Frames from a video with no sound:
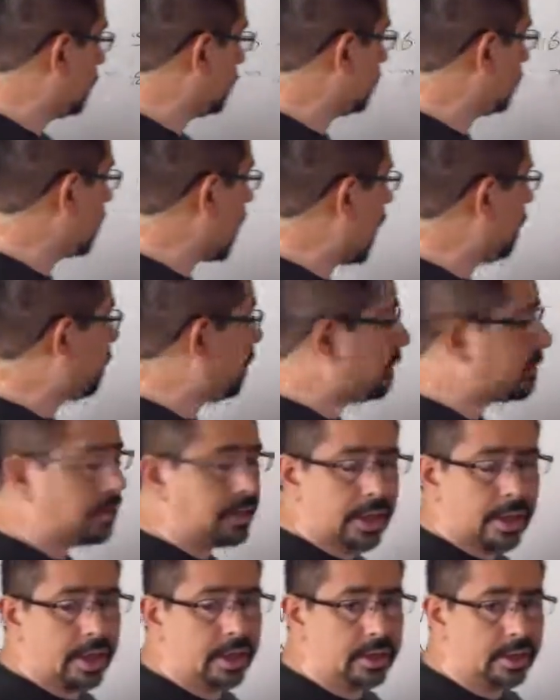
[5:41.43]
slap a
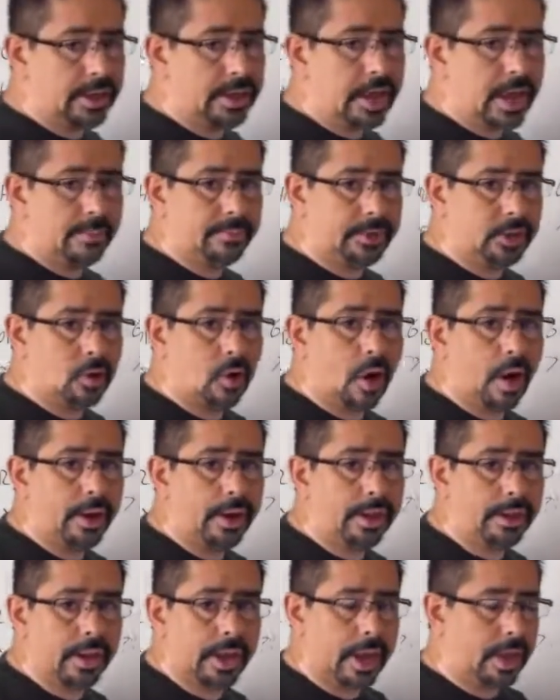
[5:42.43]
EMD
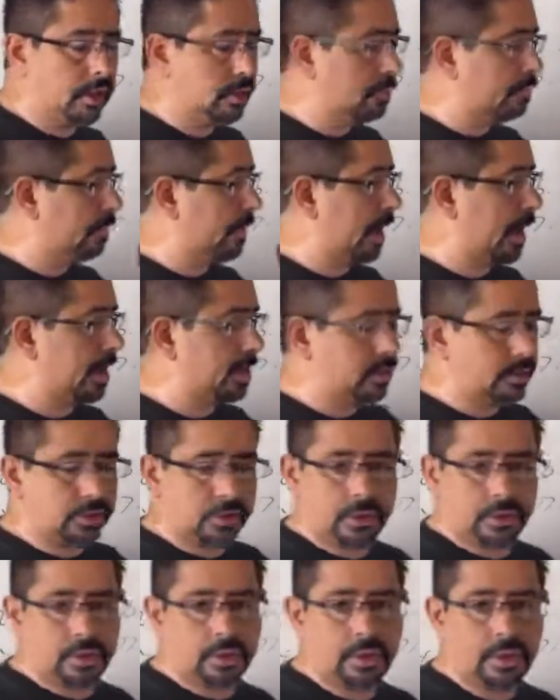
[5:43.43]
on it, and
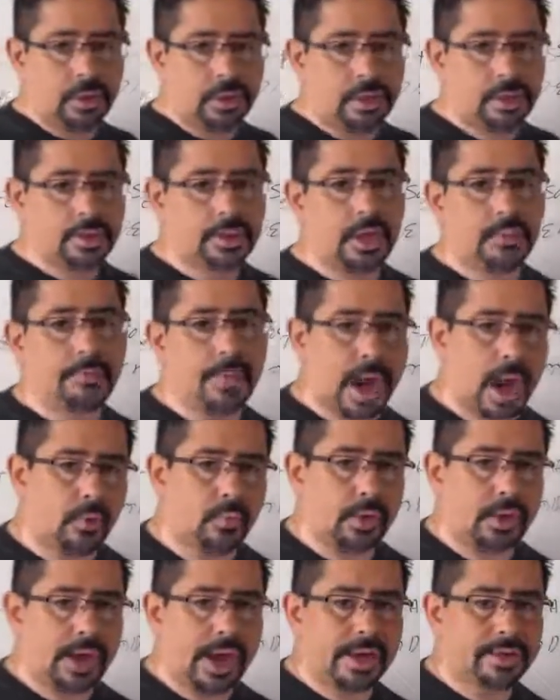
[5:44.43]
just sit
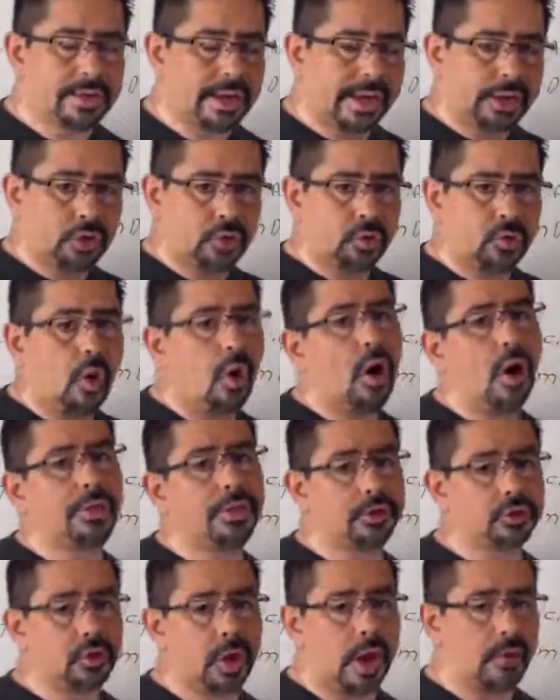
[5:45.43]
back, relax, enjoy
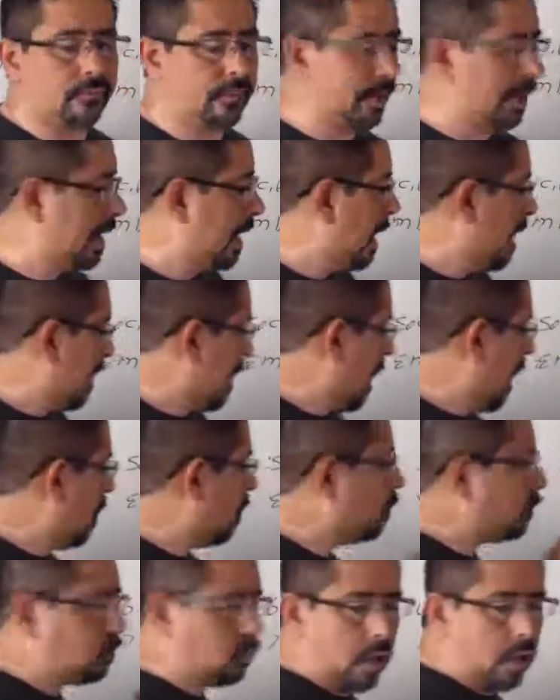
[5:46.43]
all the traffic.
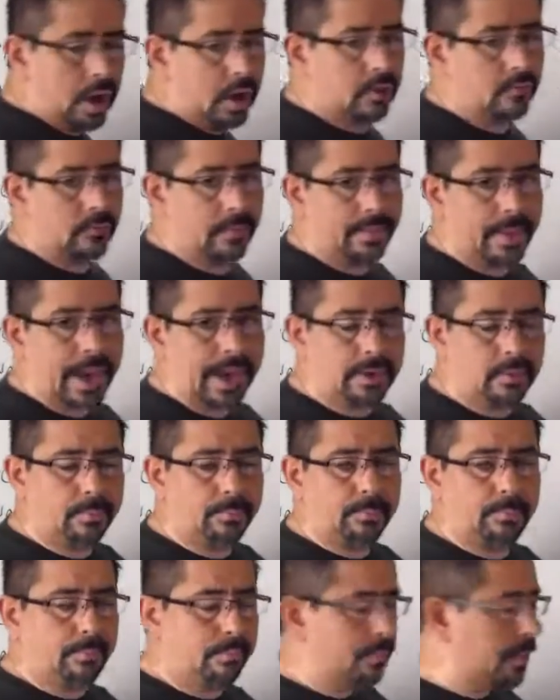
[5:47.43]
I was one of them.
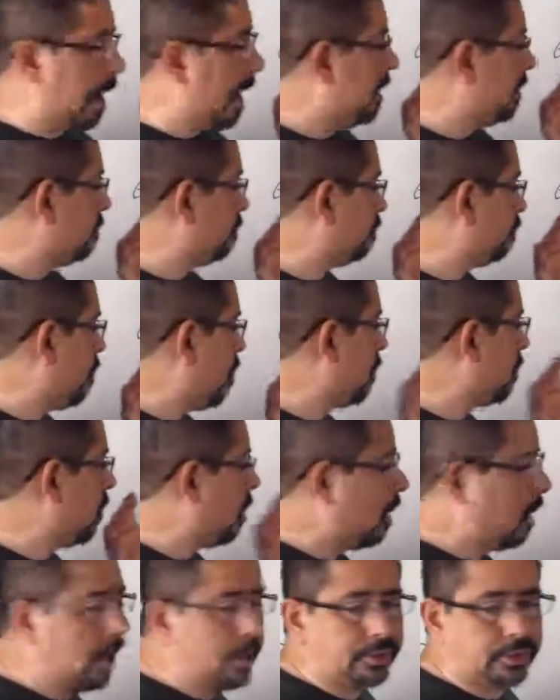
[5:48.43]
I bought
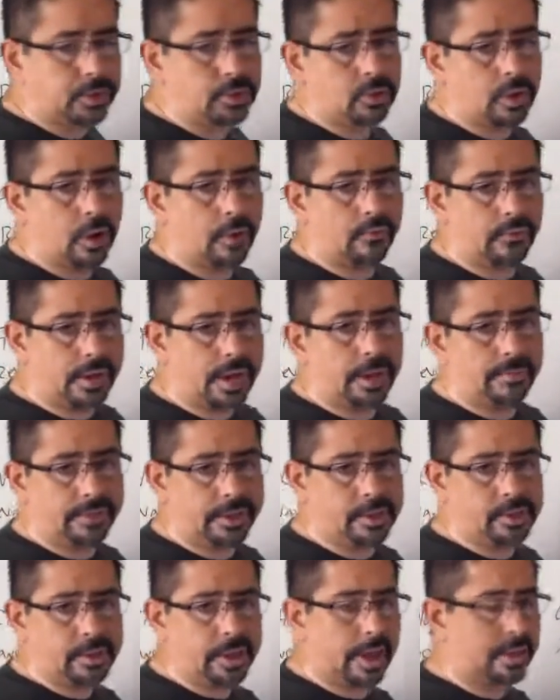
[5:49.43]
hundreds of
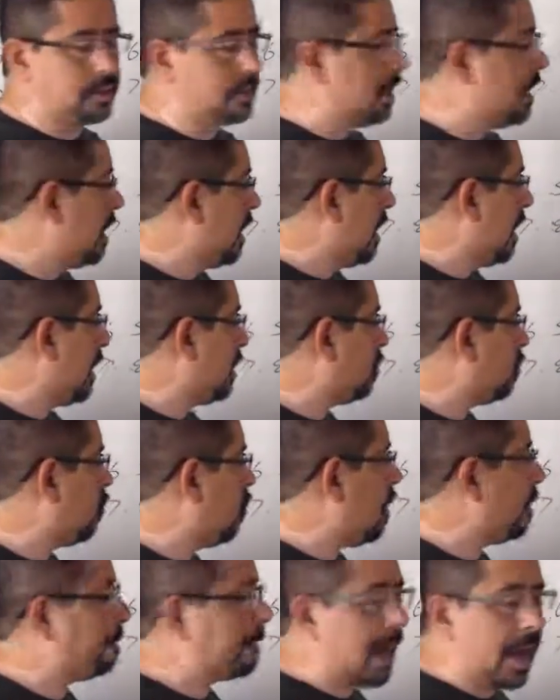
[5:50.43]
EMD sites. You know
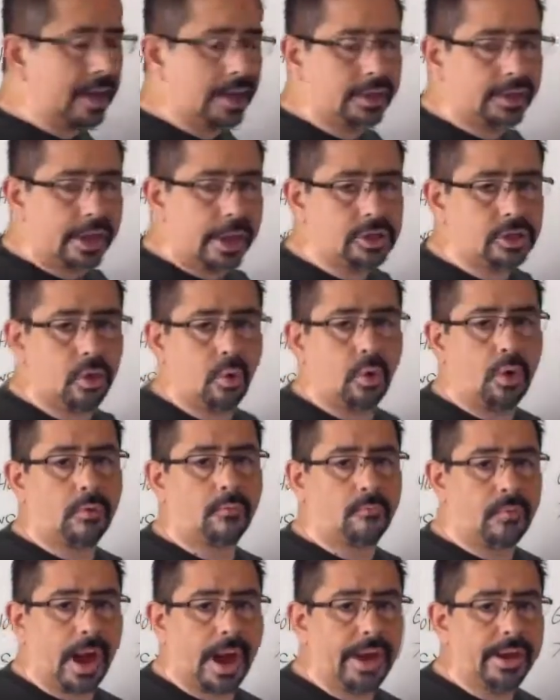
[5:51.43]
what? Back in the days it
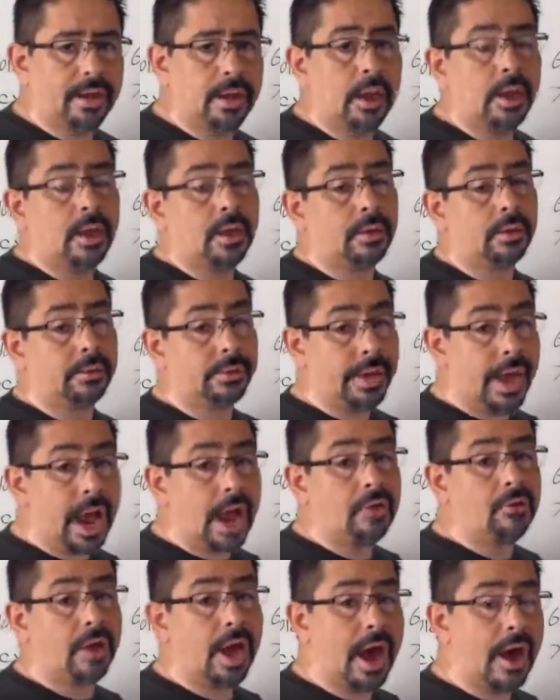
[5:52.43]
worked fine.
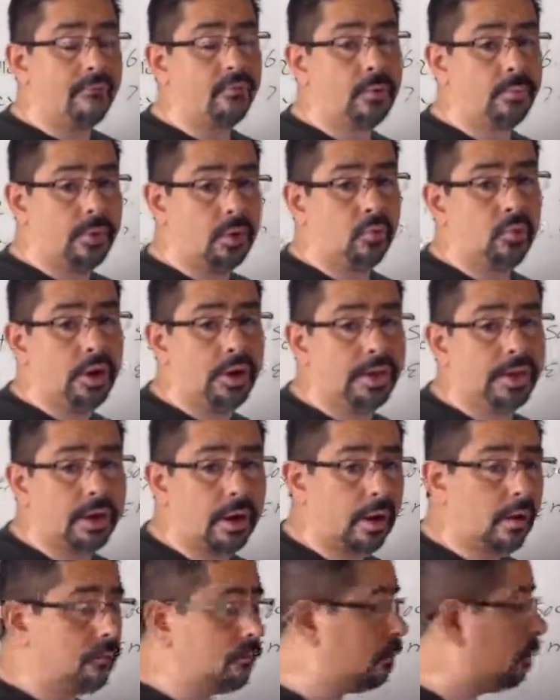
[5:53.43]
Now you have to be really
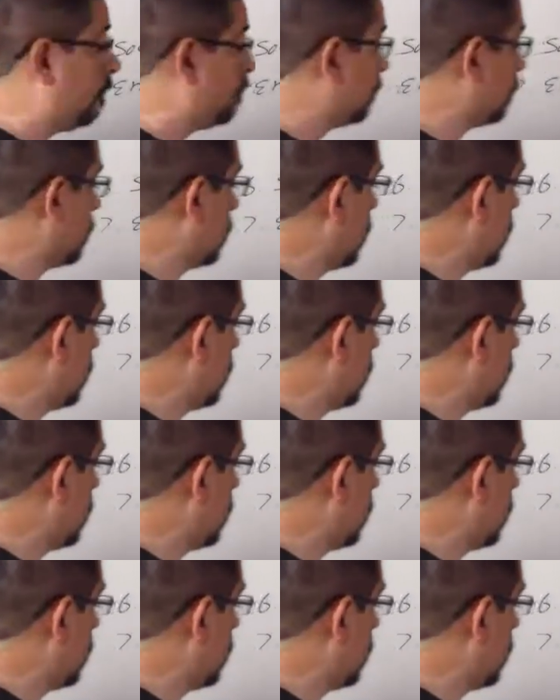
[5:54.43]
careful.